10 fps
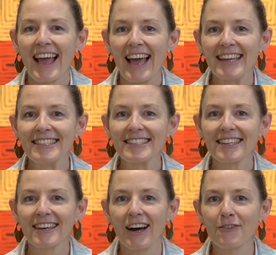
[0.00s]
And
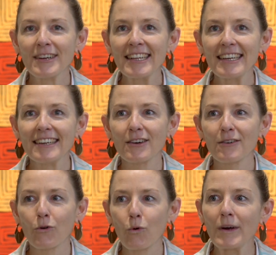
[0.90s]
I really
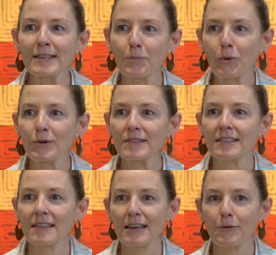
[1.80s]
always pause
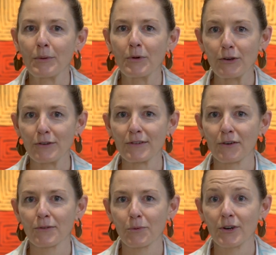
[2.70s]
to think when we use
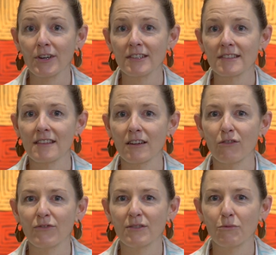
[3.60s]
those words that
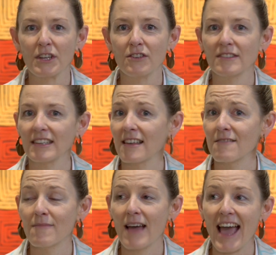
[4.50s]
often we're using
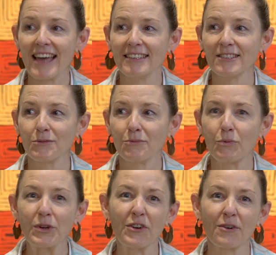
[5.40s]
them and
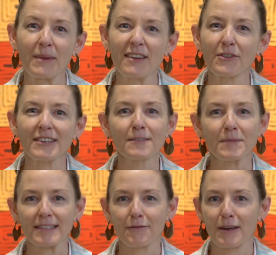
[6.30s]
we're not being very
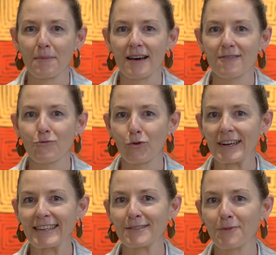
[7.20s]
specific about what
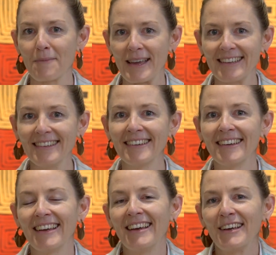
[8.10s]
it is we mean.
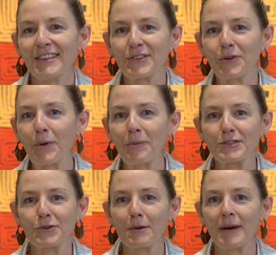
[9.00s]
So when we
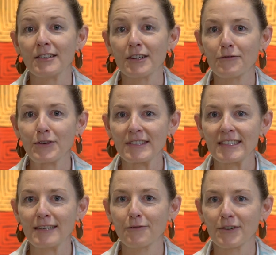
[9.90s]
talk about
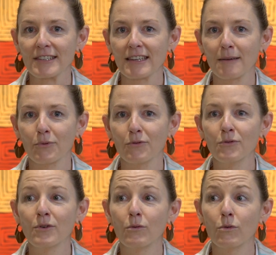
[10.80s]
diversity, for
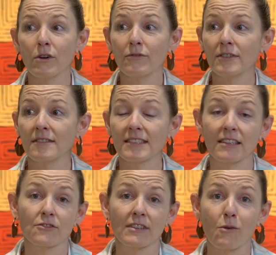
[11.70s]
example, we're often
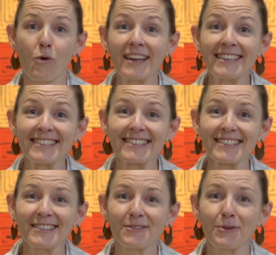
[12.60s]
centering whiteness.